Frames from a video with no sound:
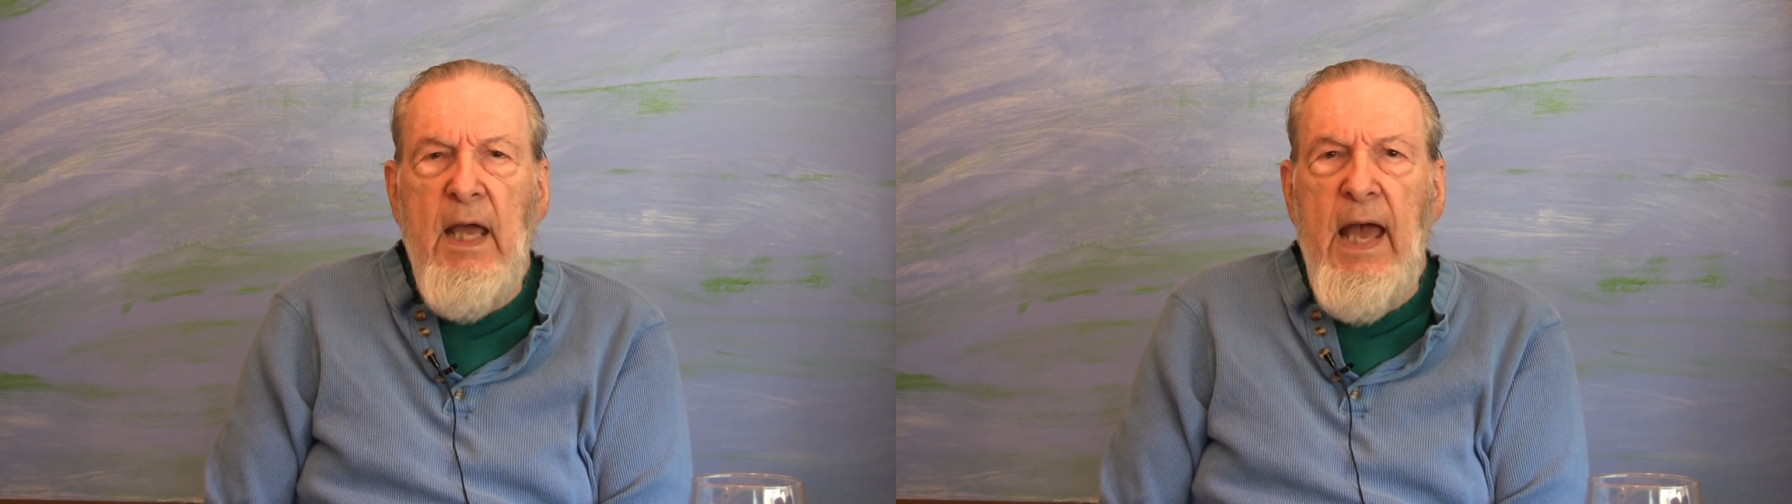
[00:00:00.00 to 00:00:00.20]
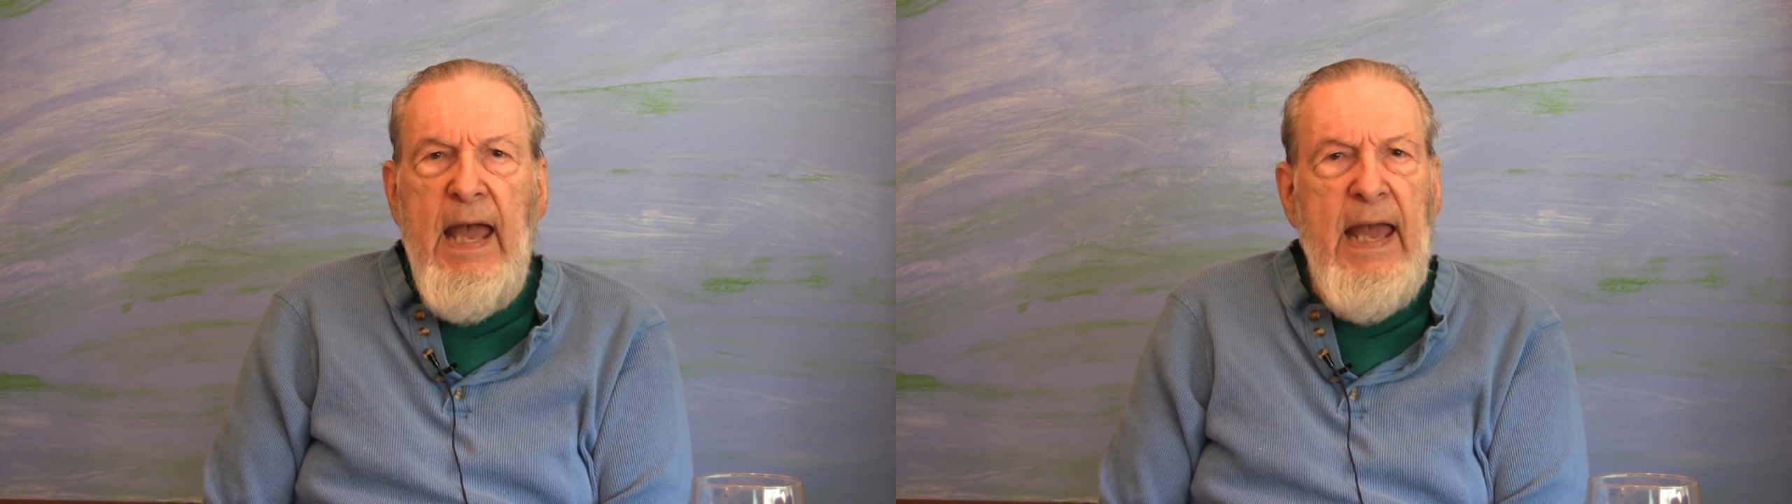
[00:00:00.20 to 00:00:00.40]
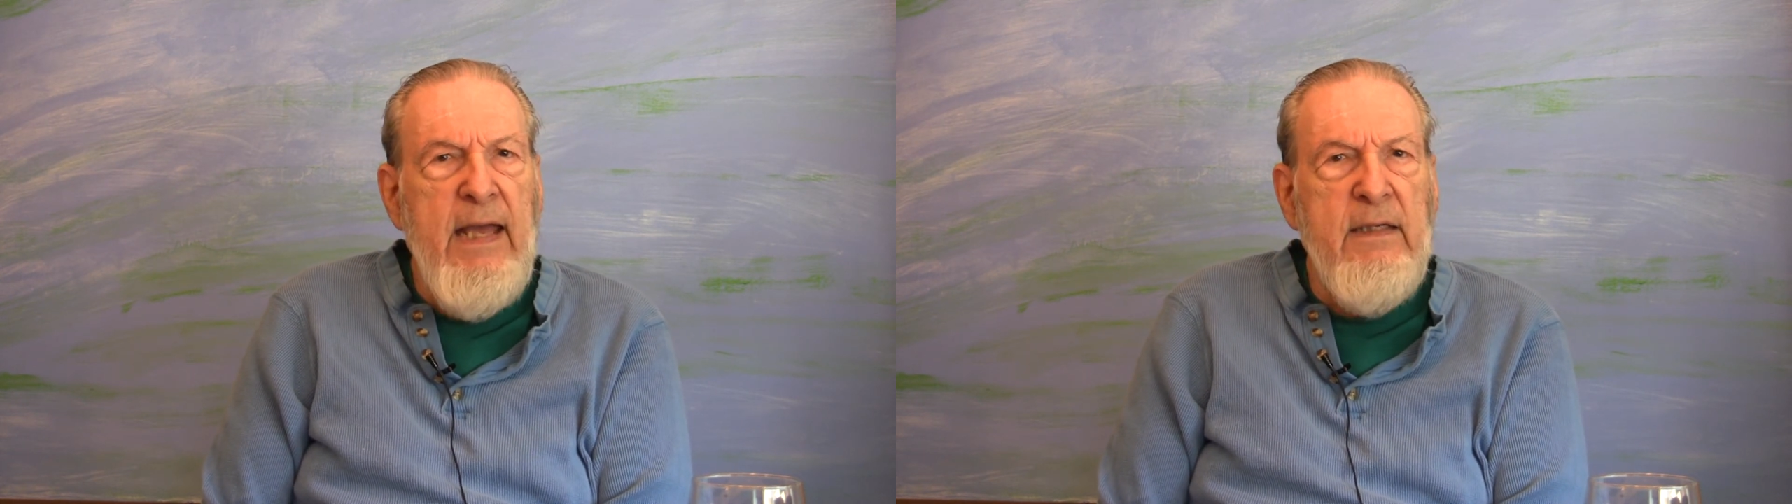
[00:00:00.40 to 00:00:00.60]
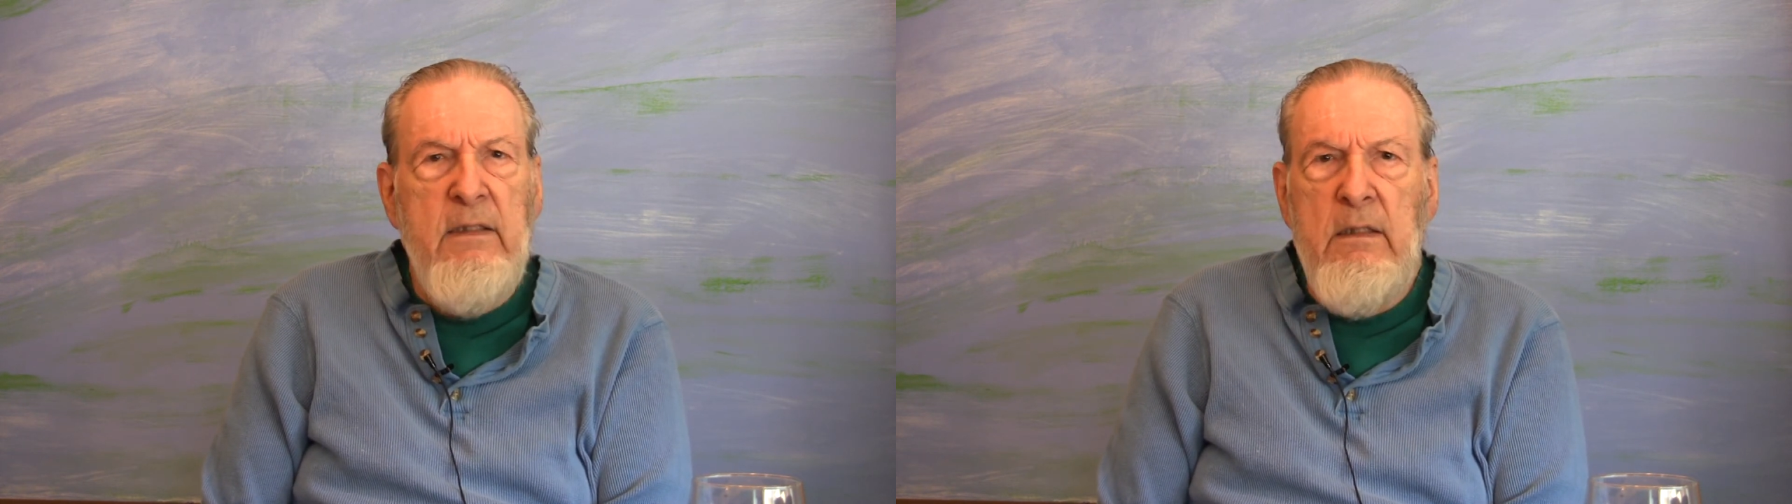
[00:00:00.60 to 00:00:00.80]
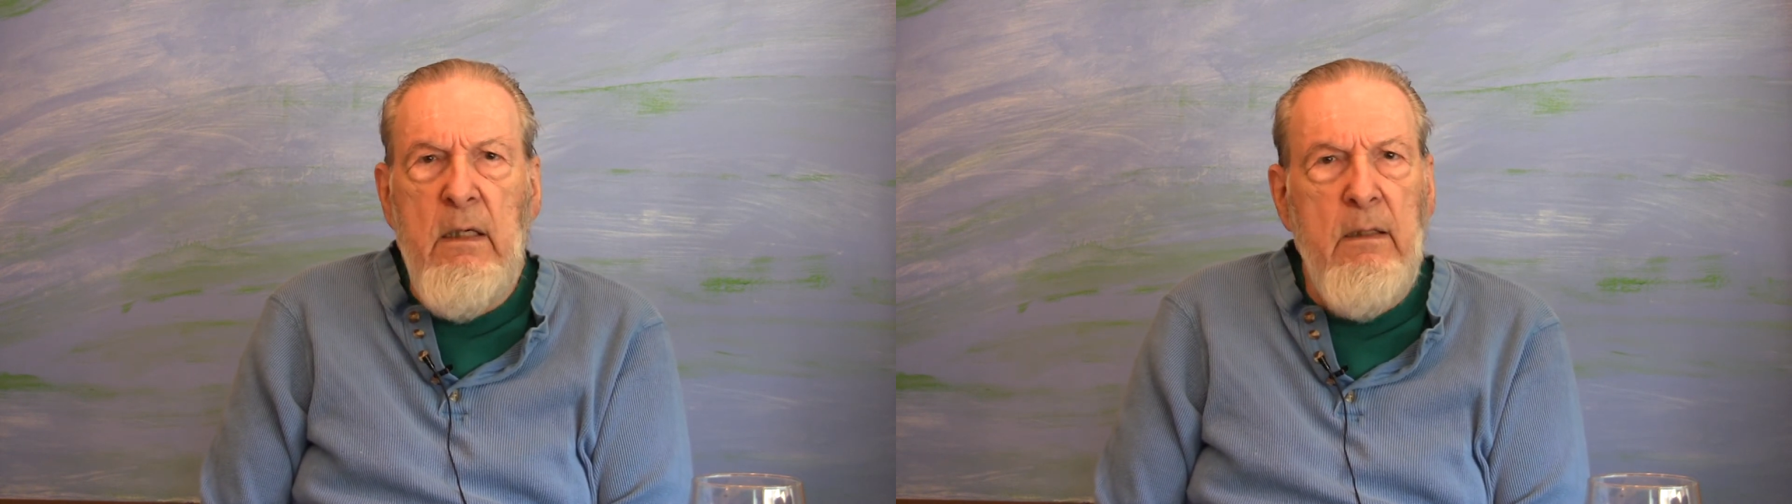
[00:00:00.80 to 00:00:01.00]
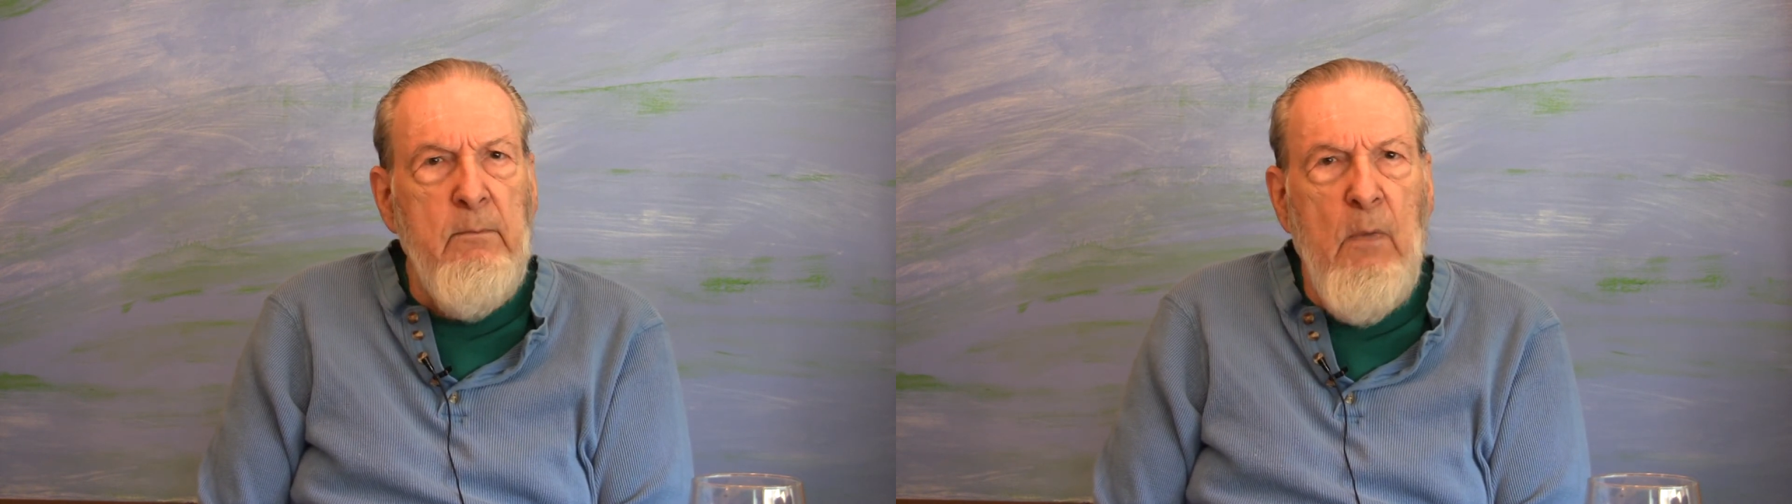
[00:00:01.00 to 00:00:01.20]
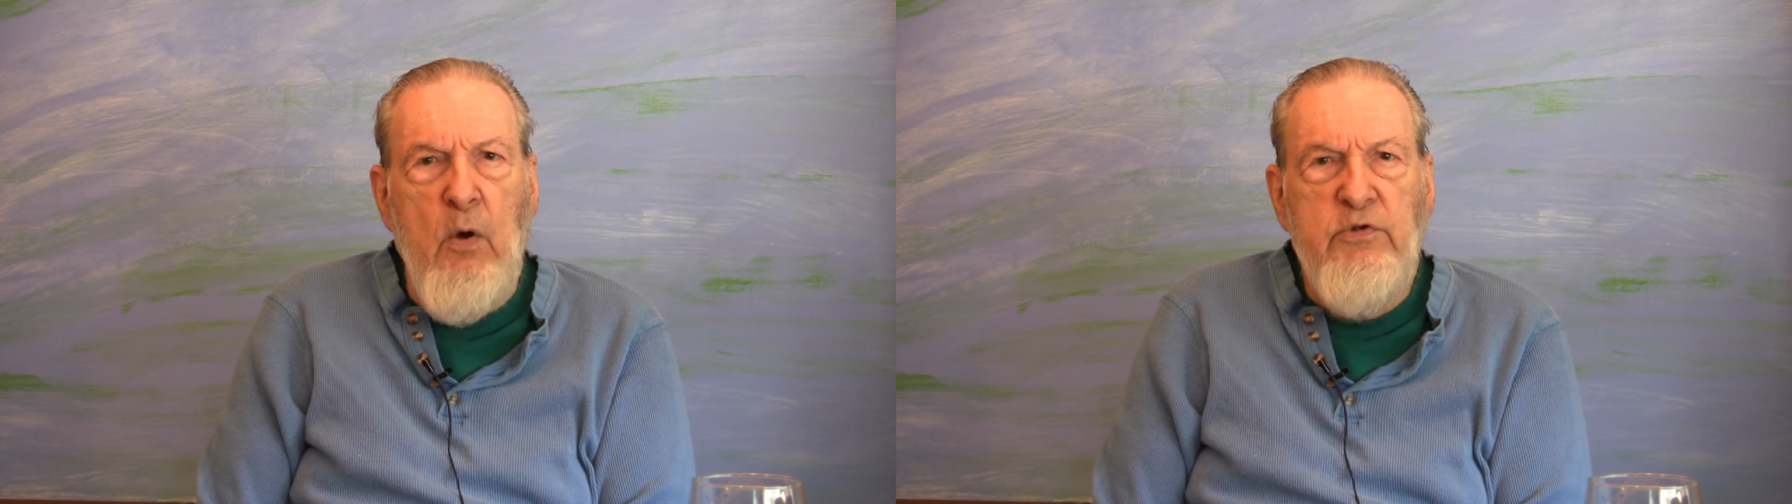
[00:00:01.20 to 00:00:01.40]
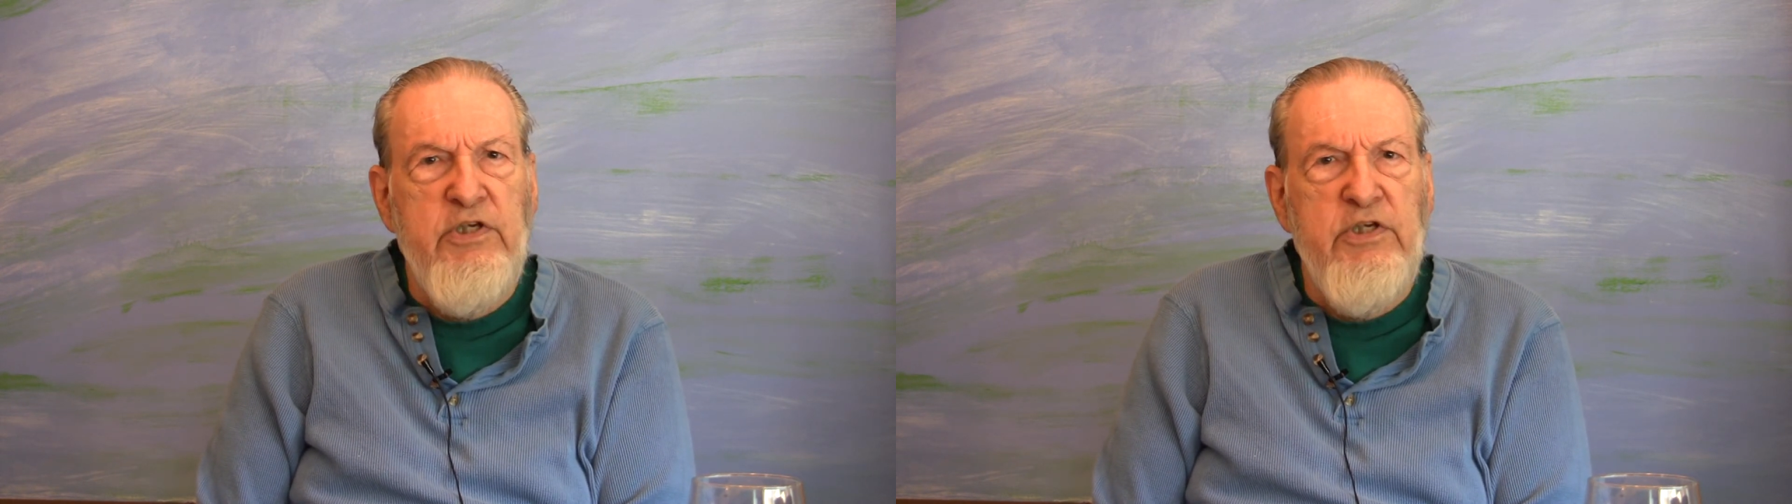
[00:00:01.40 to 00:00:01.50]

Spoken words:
and mows